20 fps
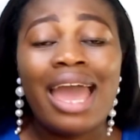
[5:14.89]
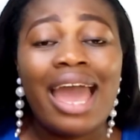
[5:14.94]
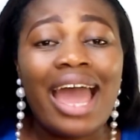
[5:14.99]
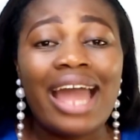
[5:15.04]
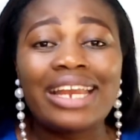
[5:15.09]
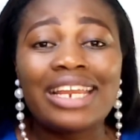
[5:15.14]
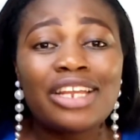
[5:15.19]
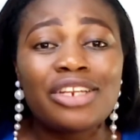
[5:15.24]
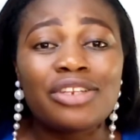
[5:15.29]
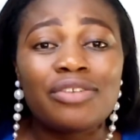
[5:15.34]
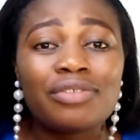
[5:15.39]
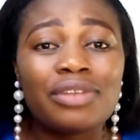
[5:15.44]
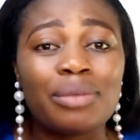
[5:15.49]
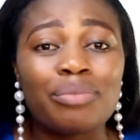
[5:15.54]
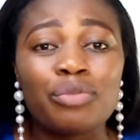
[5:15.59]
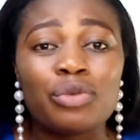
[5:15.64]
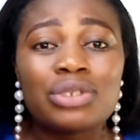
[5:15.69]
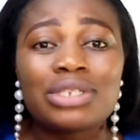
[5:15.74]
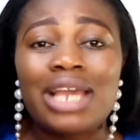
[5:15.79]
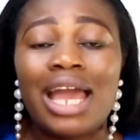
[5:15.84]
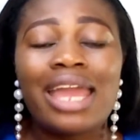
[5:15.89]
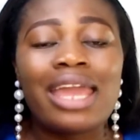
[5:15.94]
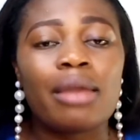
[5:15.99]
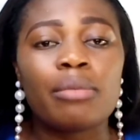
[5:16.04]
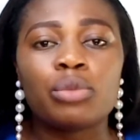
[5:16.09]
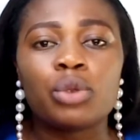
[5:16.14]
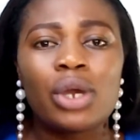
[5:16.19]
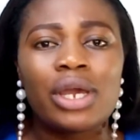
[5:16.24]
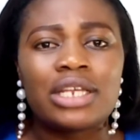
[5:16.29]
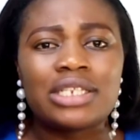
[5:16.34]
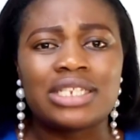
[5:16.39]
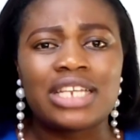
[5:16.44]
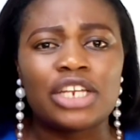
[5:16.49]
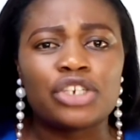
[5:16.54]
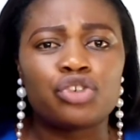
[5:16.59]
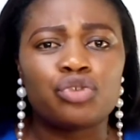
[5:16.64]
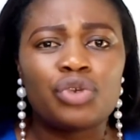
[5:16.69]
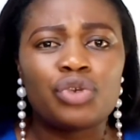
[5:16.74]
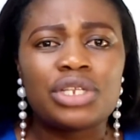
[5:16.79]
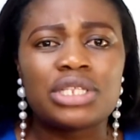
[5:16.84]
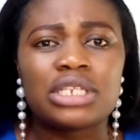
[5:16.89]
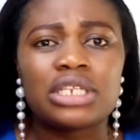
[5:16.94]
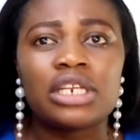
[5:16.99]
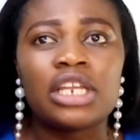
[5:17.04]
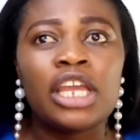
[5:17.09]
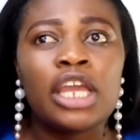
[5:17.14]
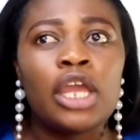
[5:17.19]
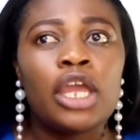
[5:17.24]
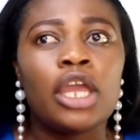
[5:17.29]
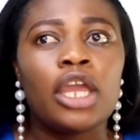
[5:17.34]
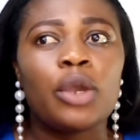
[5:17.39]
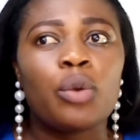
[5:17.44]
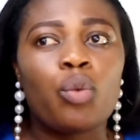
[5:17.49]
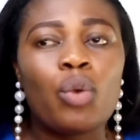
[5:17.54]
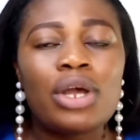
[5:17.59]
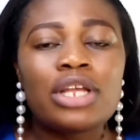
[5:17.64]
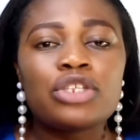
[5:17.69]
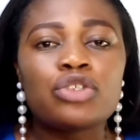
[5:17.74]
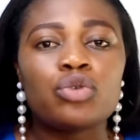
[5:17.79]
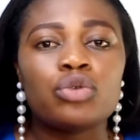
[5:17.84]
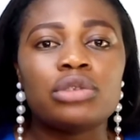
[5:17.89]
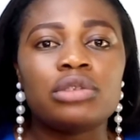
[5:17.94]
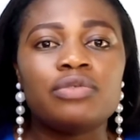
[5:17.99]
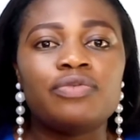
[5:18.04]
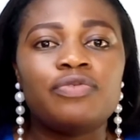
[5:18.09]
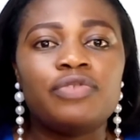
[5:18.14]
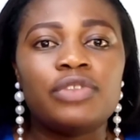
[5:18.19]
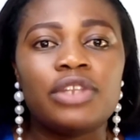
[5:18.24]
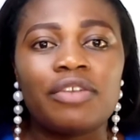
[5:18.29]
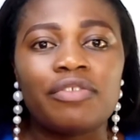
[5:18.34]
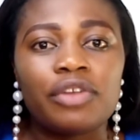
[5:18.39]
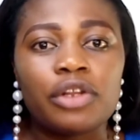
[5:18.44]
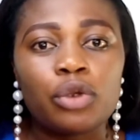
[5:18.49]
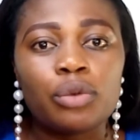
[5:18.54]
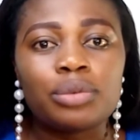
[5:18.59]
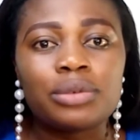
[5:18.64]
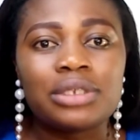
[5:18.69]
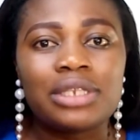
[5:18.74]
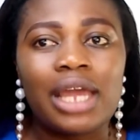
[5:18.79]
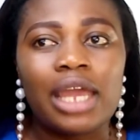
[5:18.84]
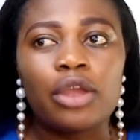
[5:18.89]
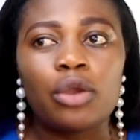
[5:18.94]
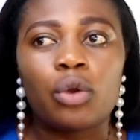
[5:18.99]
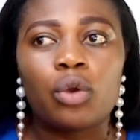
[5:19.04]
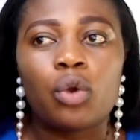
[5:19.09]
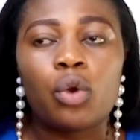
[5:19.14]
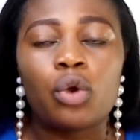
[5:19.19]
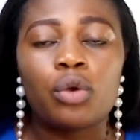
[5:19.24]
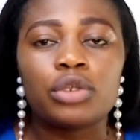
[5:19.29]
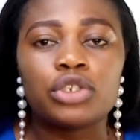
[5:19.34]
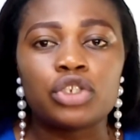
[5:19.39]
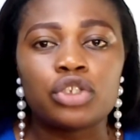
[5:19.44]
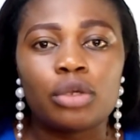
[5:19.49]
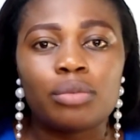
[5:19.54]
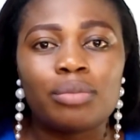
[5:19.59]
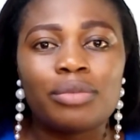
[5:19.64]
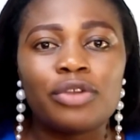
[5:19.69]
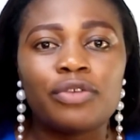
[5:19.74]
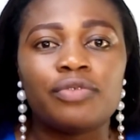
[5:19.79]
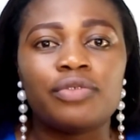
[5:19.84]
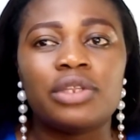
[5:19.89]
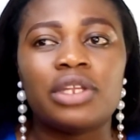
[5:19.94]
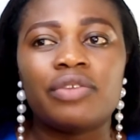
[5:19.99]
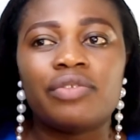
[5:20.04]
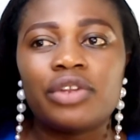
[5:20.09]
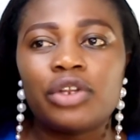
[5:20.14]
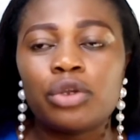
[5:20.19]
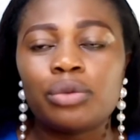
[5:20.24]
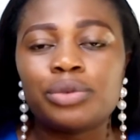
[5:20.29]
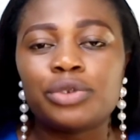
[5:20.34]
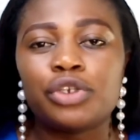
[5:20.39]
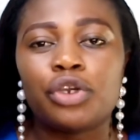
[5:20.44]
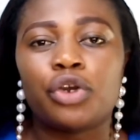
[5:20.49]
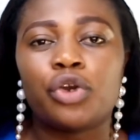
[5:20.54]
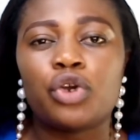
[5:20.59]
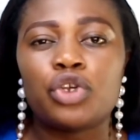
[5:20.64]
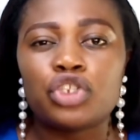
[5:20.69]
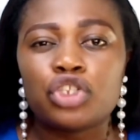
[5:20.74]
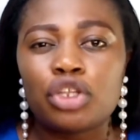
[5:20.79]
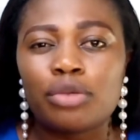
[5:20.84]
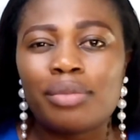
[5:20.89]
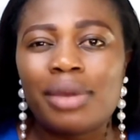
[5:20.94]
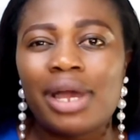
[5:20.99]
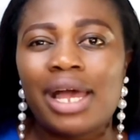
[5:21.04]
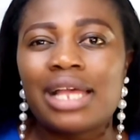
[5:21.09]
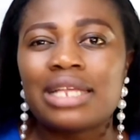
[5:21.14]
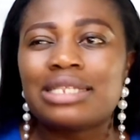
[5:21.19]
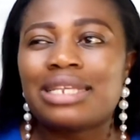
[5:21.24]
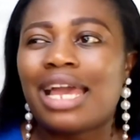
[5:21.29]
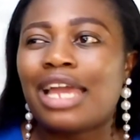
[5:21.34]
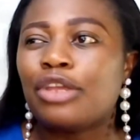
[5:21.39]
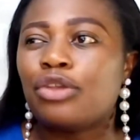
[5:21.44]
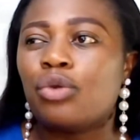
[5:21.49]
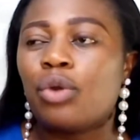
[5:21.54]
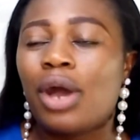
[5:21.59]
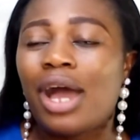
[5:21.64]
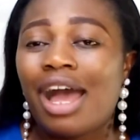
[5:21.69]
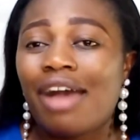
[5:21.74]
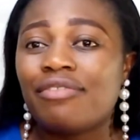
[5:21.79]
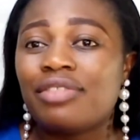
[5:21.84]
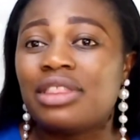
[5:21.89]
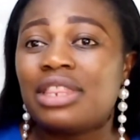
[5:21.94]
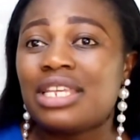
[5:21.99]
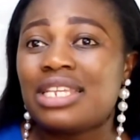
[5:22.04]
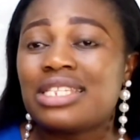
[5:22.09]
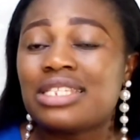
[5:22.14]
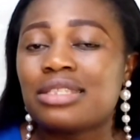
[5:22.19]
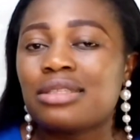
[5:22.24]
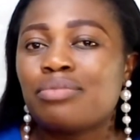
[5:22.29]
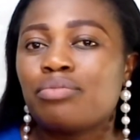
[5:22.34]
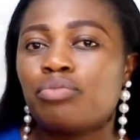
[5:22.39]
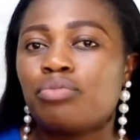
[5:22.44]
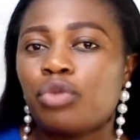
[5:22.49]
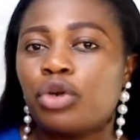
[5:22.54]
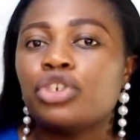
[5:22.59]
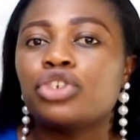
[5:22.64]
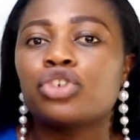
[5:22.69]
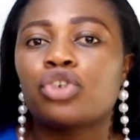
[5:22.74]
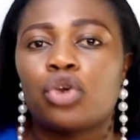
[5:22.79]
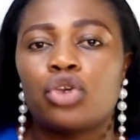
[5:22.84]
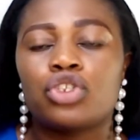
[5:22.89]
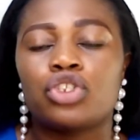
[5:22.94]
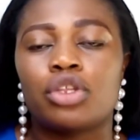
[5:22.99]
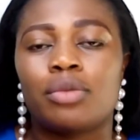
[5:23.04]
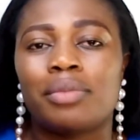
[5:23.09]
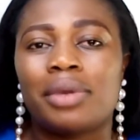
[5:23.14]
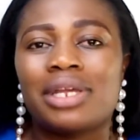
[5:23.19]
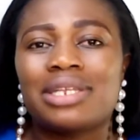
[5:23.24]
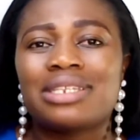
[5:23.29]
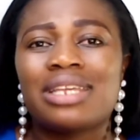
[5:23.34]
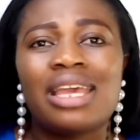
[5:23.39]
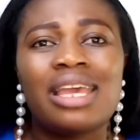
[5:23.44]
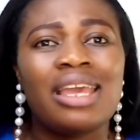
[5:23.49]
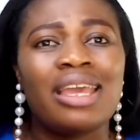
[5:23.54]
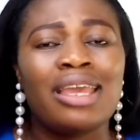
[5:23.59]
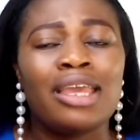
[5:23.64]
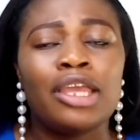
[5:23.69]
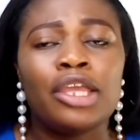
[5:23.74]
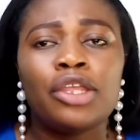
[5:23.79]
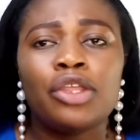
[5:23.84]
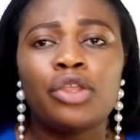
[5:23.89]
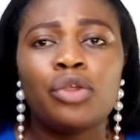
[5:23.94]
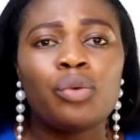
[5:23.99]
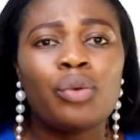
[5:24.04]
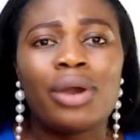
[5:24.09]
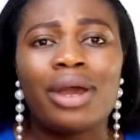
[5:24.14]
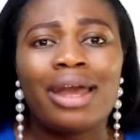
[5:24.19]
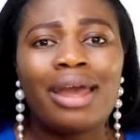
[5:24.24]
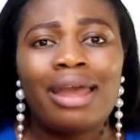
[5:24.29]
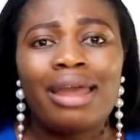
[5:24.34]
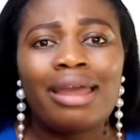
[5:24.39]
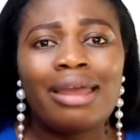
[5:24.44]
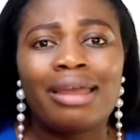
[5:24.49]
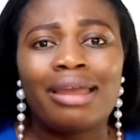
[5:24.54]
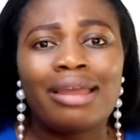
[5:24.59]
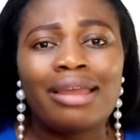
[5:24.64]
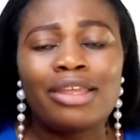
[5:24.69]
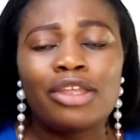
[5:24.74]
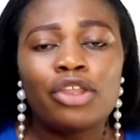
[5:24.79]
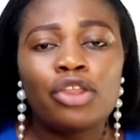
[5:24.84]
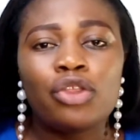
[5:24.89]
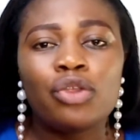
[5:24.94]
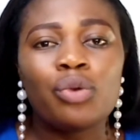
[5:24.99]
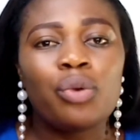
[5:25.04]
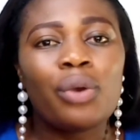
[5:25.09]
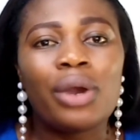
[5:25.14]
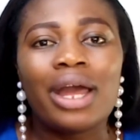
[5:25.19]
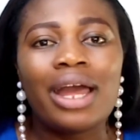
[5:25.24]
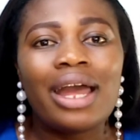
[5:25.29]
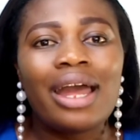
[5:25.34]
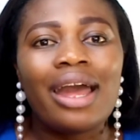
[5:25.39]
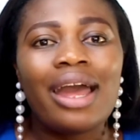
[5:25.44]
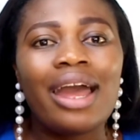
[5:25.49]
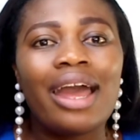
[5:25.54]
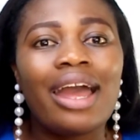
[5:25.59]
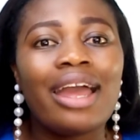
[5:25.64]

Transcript: At the end of the month, I am not exaggerating. Once you develop that your customer, you've developed your customers, and you have this much customers, you are you are